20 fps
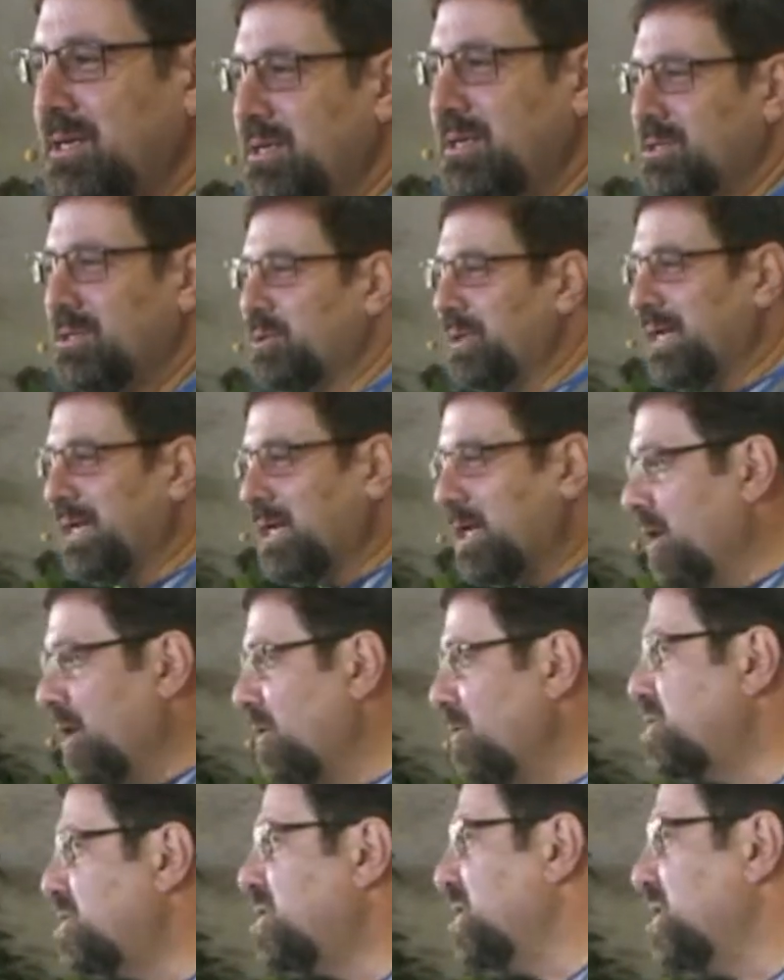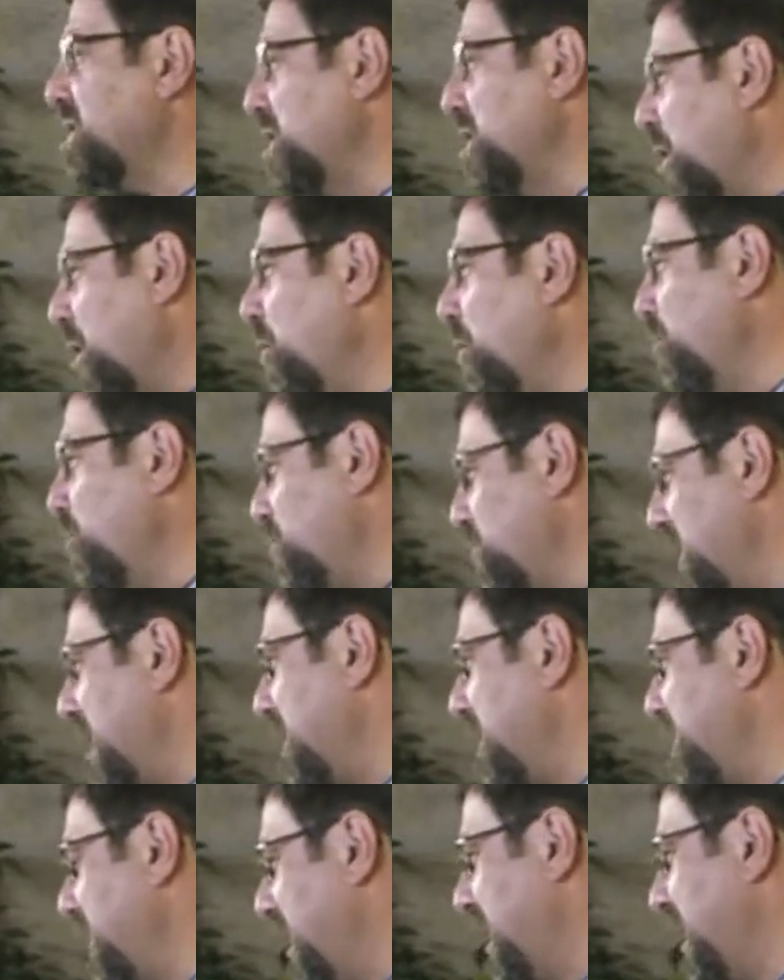So he goes to the old
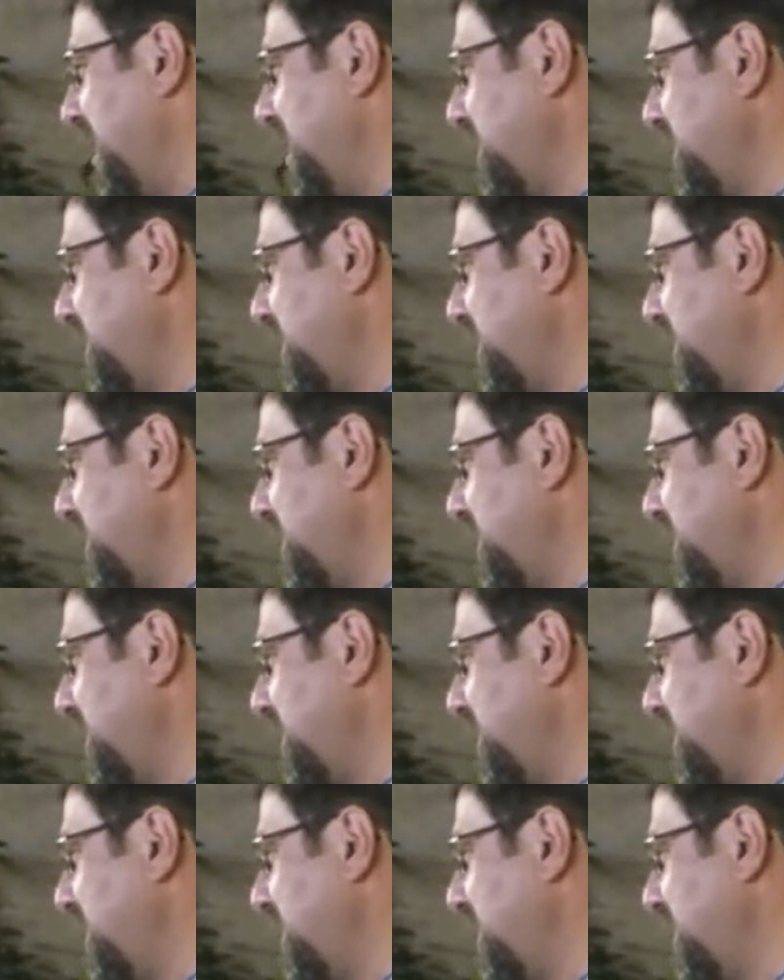rabbi.